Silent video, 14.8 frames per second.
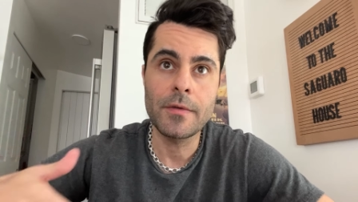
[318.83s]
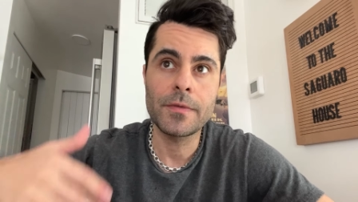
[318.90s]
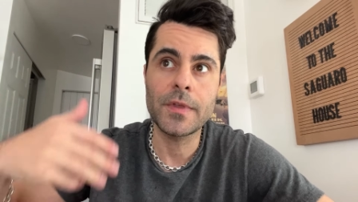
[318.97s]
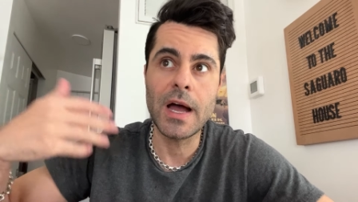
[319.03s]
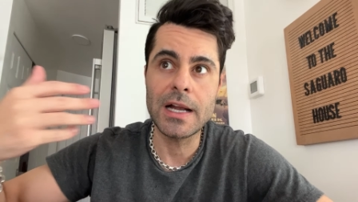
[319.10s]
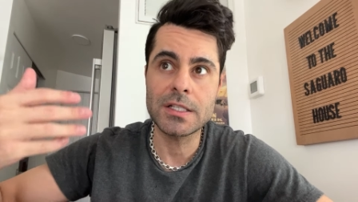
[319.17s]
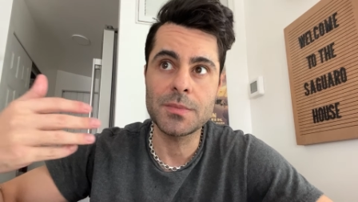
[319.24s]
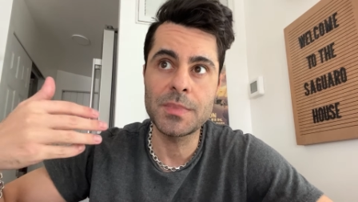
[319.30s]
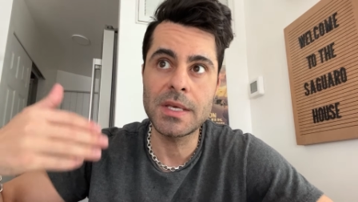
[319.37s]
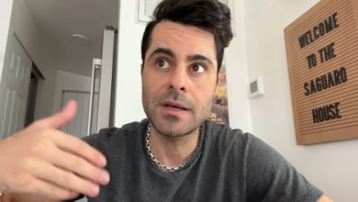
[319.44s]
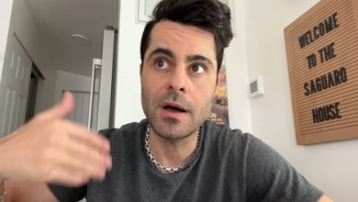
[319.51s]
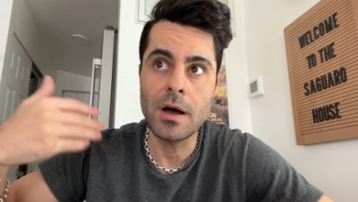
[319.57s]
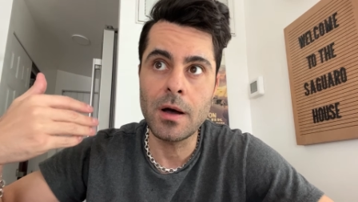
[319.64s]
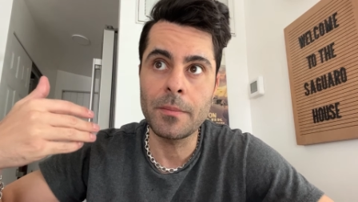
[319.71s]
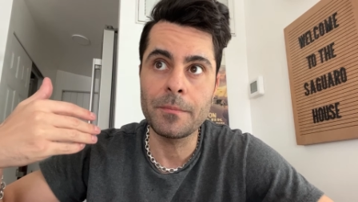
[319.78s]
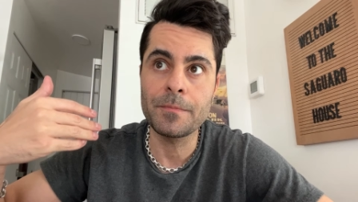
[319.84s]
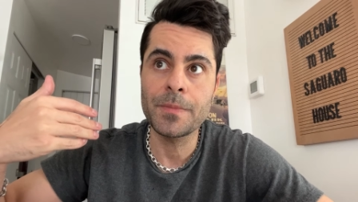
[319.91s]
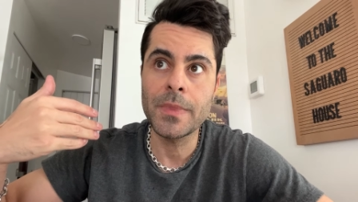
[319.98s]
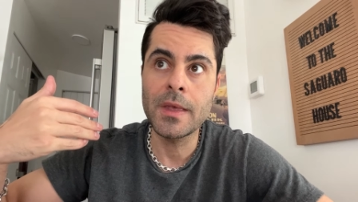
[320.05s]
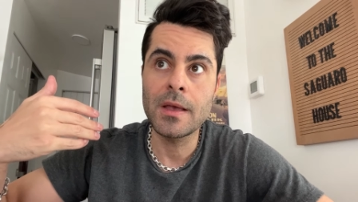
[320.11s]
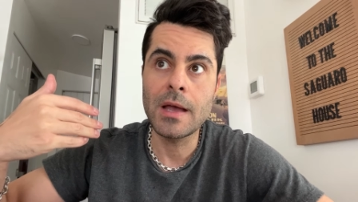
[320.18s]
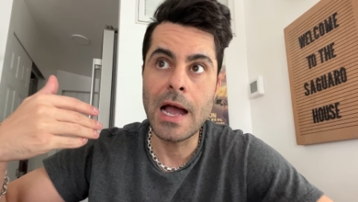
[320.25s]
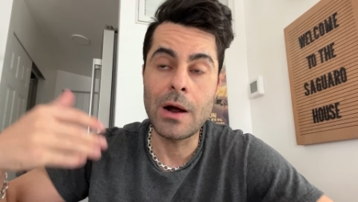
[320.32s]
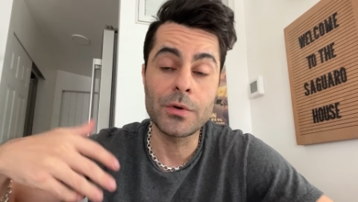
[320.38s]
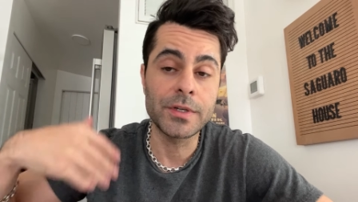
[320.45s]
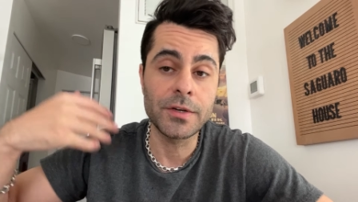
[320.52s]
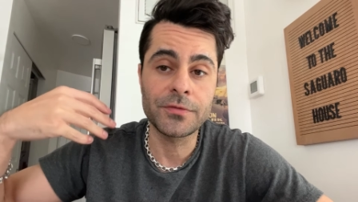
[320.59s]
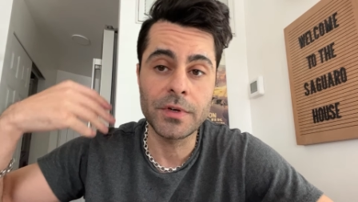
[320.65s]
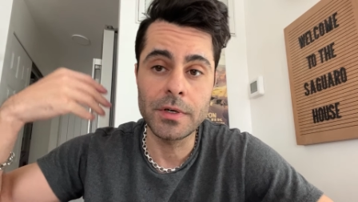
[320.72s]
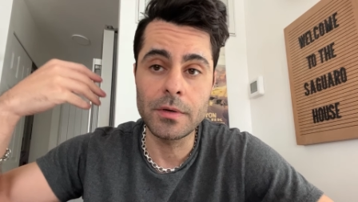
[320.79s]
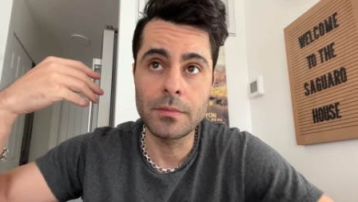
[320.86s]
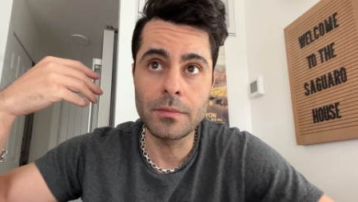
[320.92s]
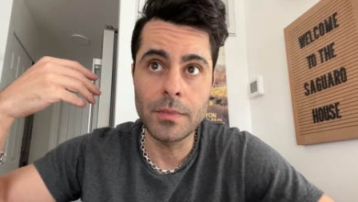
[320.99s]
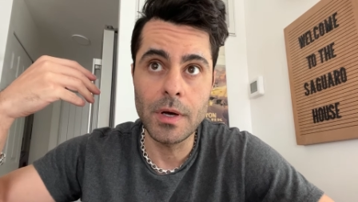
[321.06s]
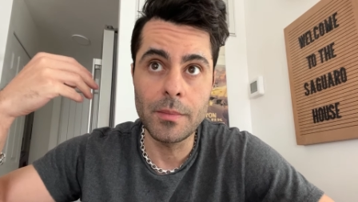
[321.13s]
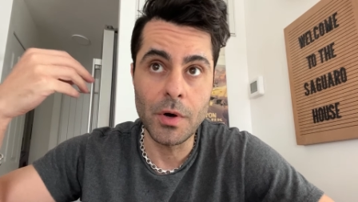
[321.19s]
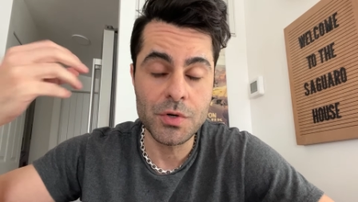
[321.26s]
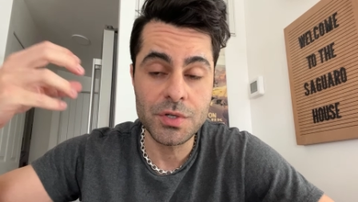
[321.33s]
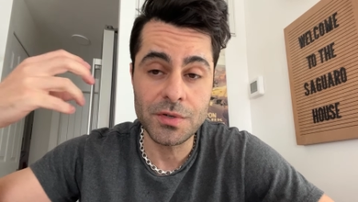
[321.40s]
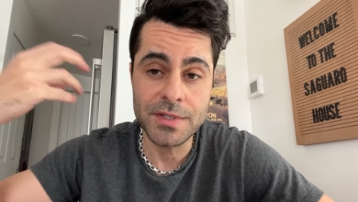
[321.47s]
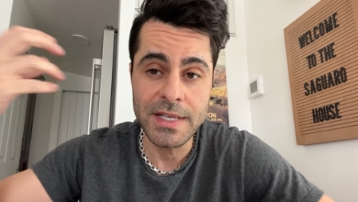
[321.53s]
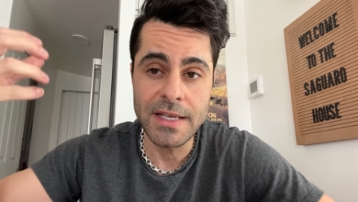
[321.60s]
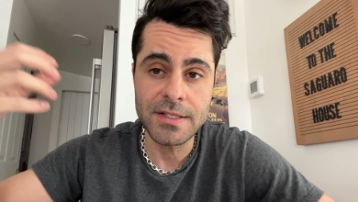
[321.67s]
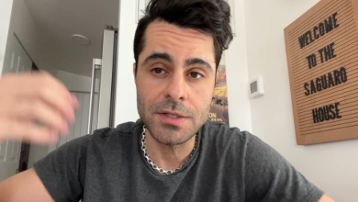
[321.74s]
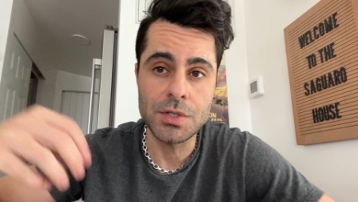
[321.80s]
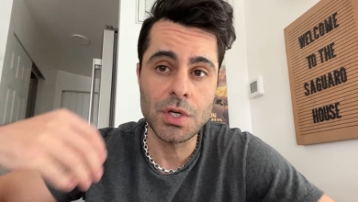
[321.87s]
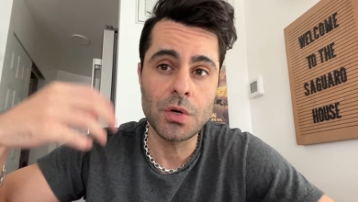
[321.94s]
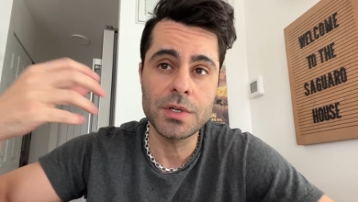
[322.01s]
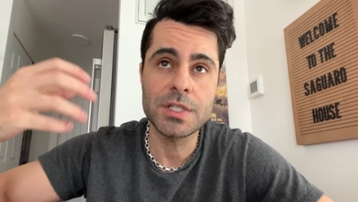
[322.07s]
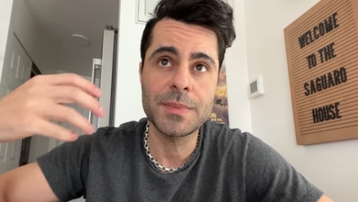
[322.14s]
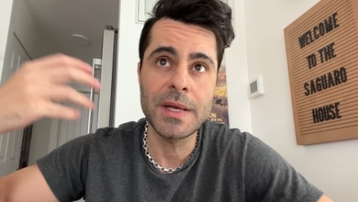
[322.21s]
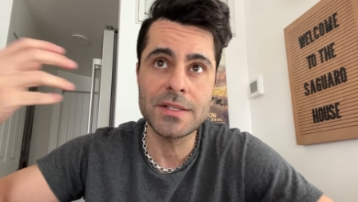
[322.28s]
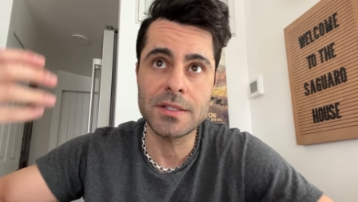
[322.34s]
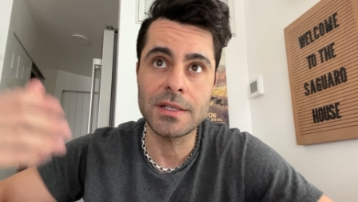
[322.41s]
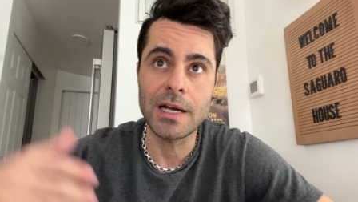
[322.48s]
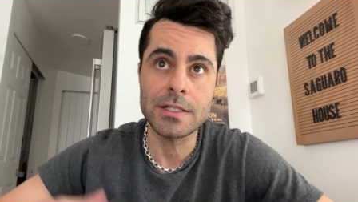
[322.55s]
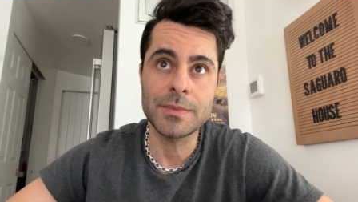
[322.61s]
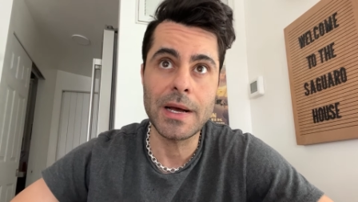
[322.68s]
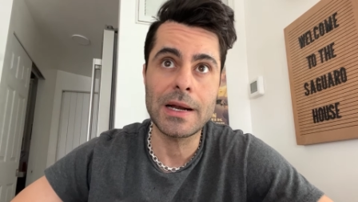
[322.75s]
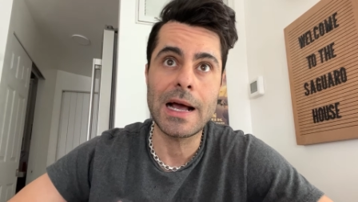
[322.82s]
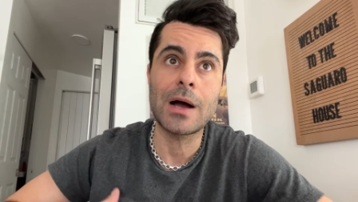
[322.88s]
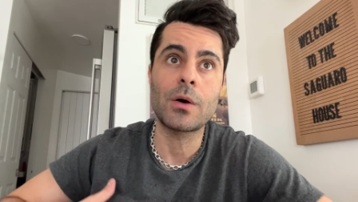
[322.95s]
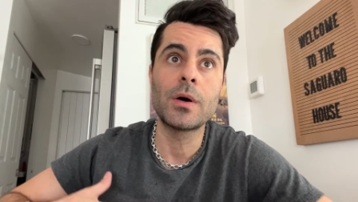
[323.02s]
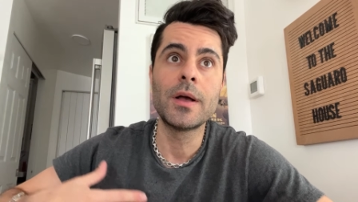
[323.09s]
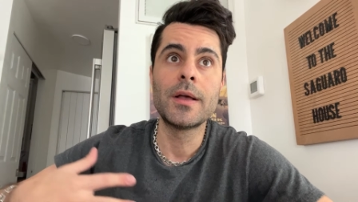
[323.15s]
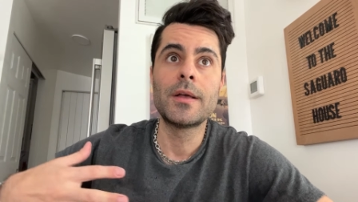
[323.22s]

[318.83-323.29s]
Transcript: Thoughts become our different emotional states. And Joe Dispenza talks about how